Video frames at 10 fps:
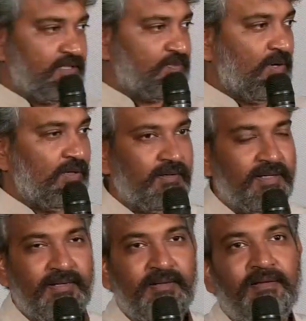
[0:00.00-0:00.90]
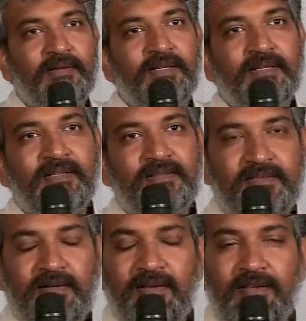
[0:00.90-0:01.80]
and smaller, and
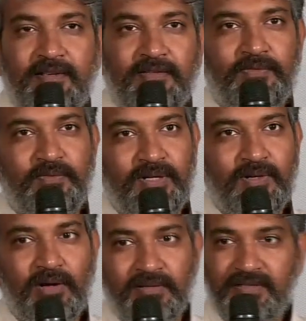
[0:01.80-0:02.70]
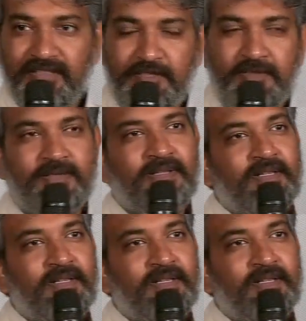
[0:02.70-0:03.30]
suddenly we got this